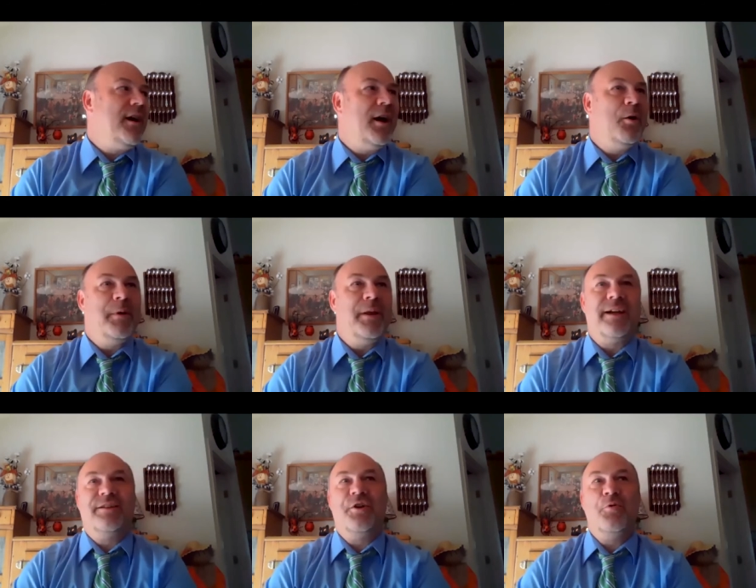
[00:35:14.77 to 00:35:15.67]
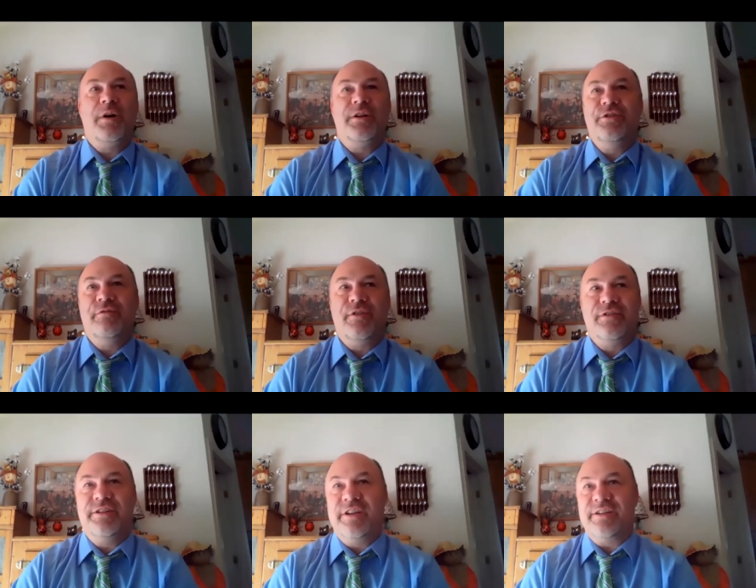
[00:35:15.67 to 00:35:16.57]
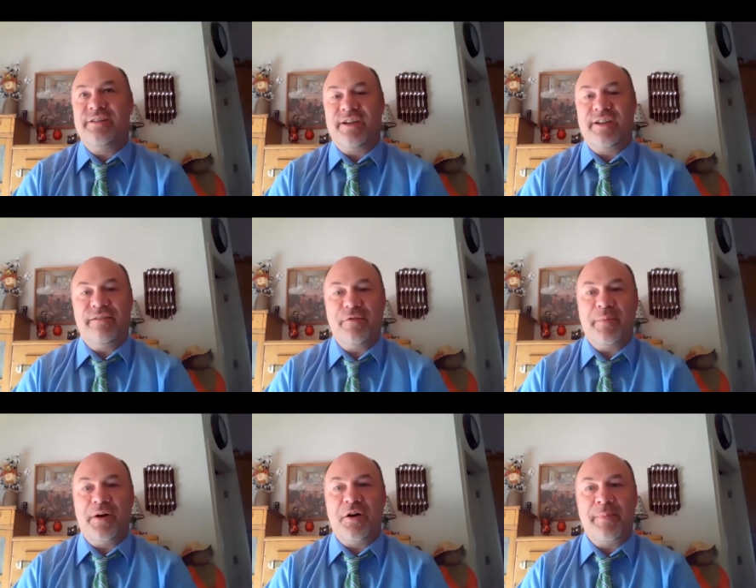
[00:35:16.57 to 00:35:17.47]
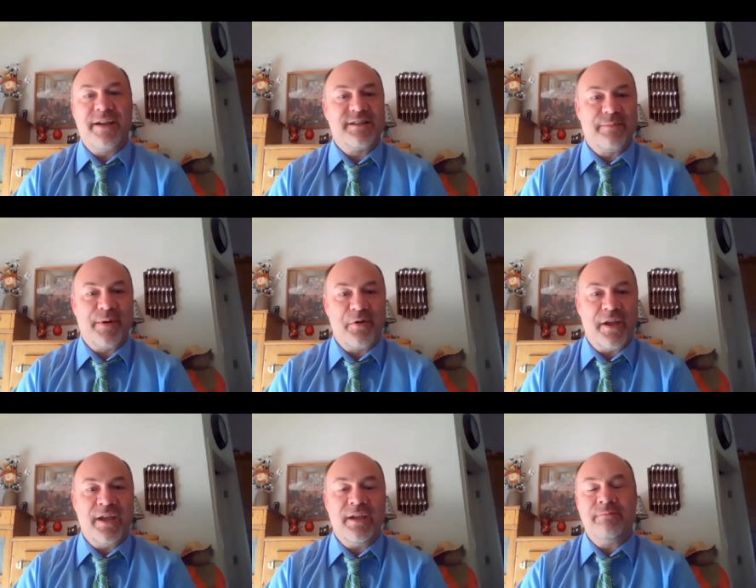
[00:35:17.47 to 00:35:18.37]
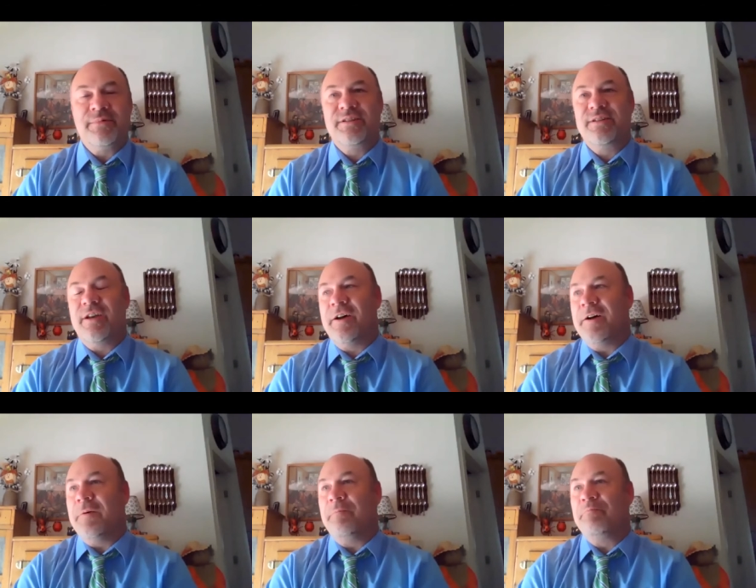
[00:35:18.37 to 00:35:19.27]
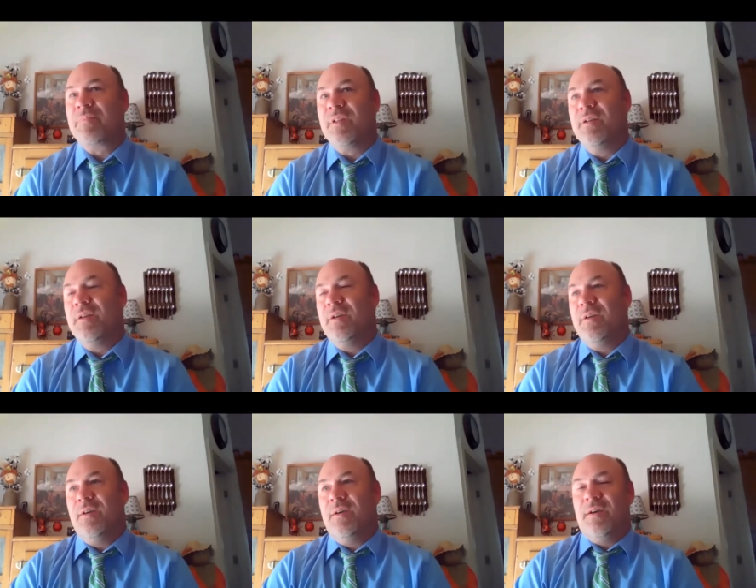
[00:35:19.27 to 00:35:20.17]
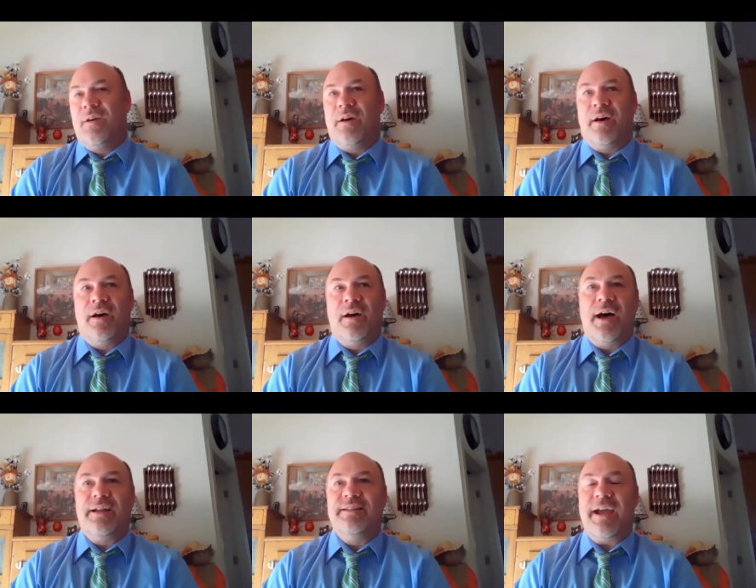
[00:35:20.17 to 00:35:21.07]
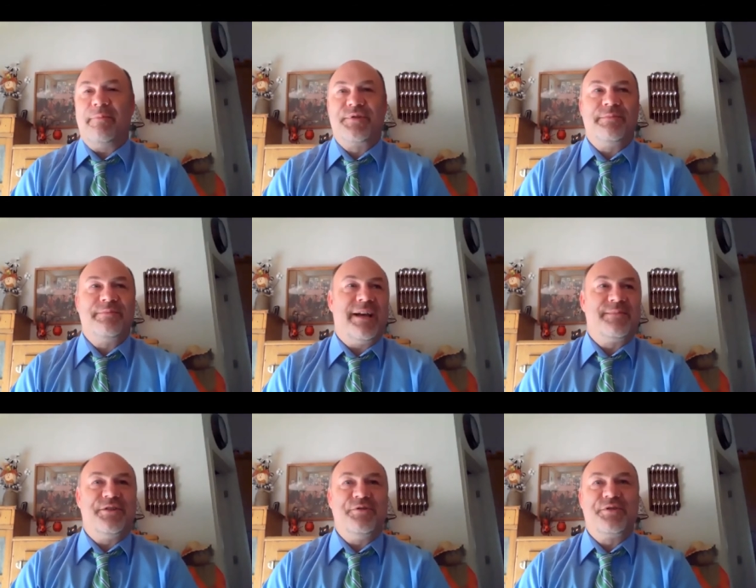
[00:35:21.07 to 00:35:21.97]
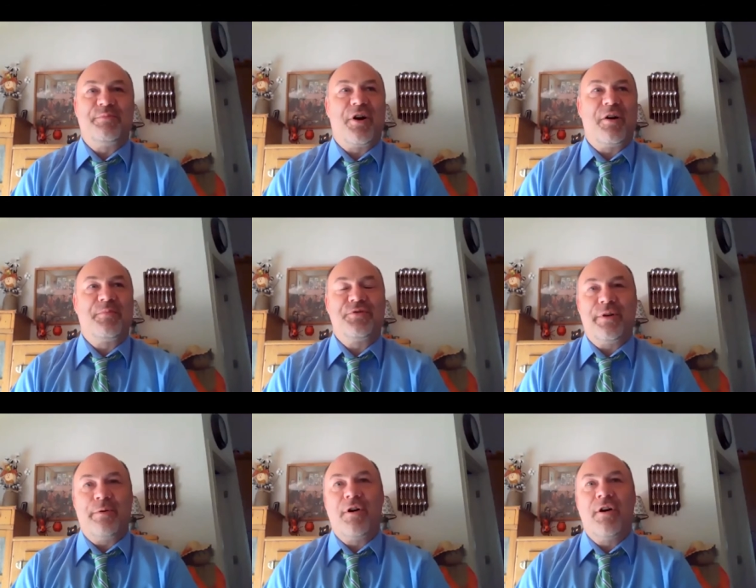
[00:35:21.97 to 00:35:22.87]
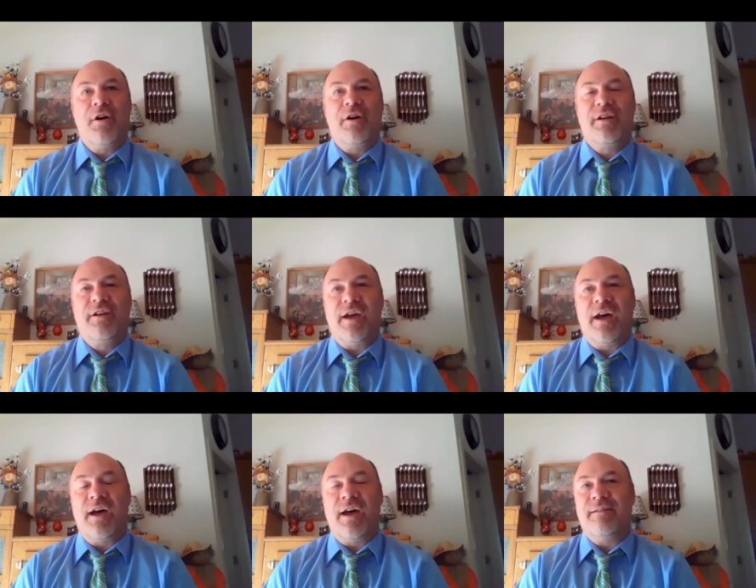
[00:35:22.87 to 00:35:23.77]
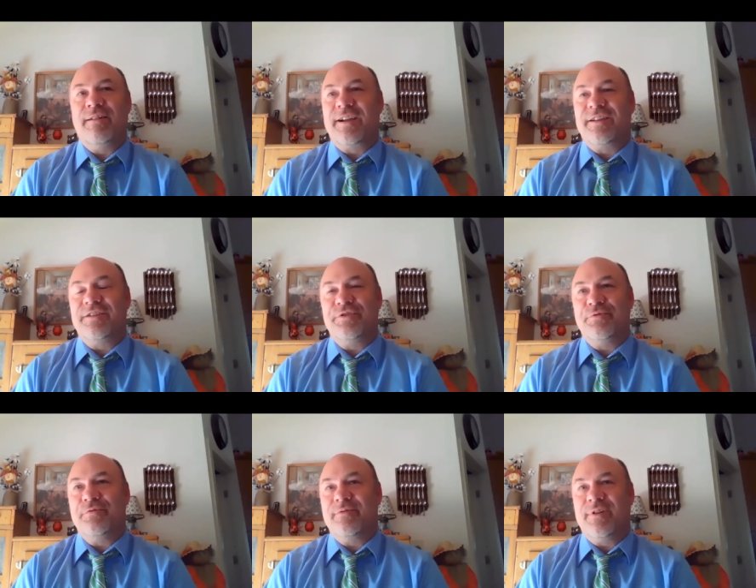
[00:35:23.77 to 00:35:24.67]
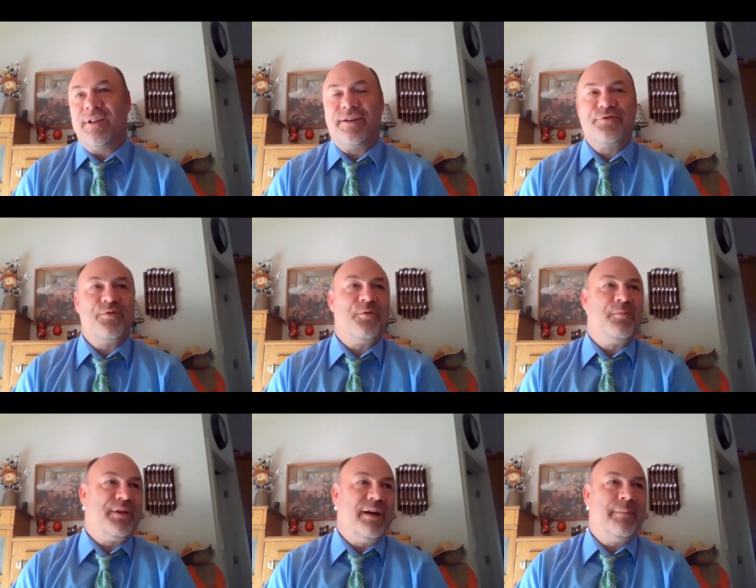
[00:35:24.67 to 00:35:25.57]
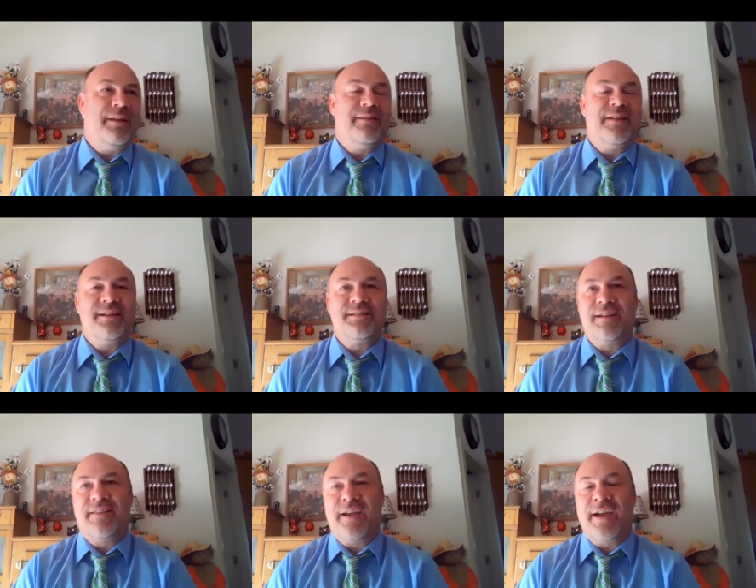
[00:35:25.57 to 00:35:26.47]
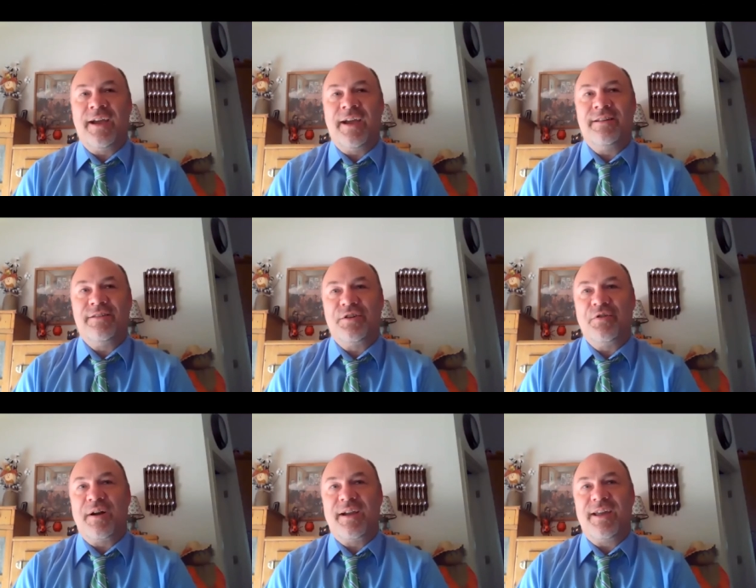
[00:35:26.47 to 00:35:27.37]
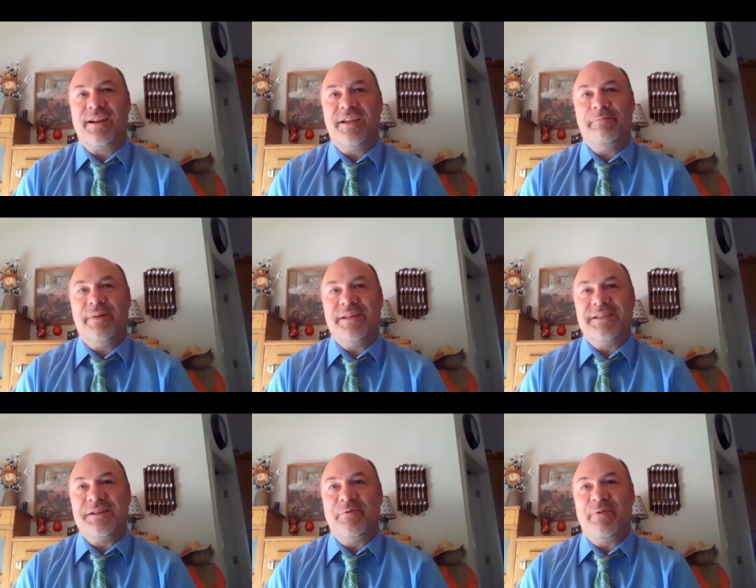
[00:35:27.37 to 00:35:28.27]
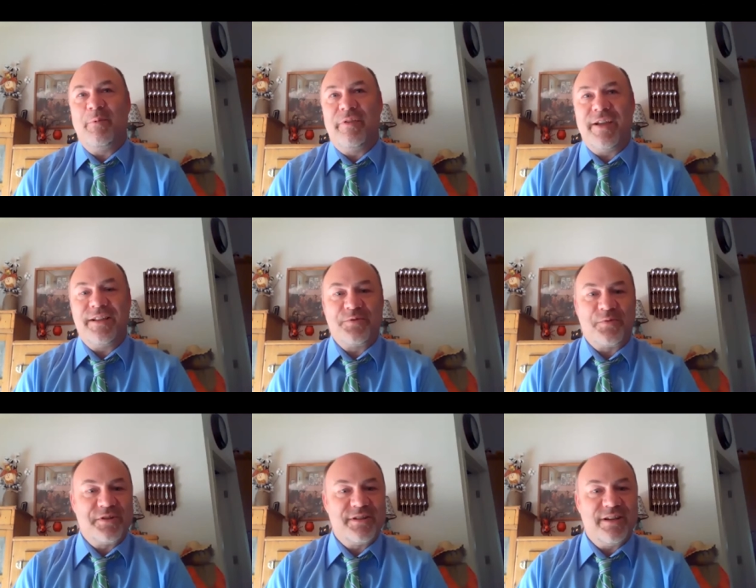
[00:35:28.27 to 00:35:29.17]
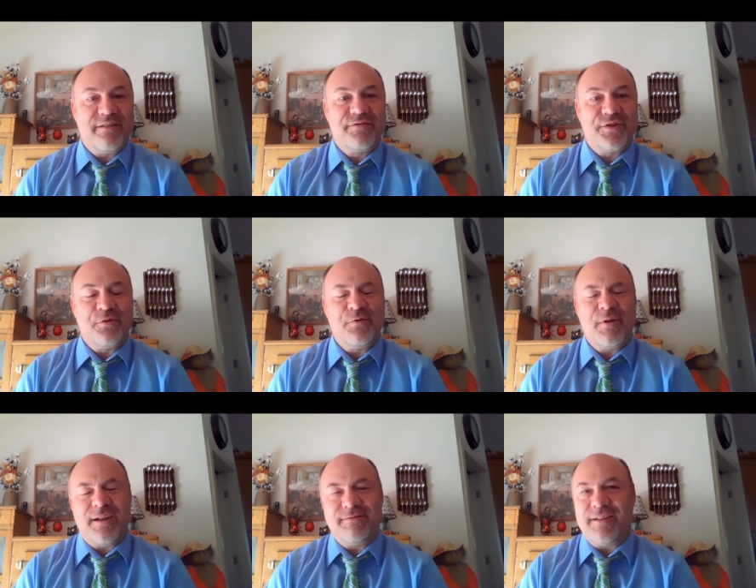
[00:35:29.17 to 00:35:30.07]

uh, we like to go watch University of Kentucky football, basketball games. Um, uh, I dabble sometimes. I do some carpentry work. Uh, I can do electrical and plumbing things like that, and so I kind of keep busy with, with, that sort of stuff. So, uh,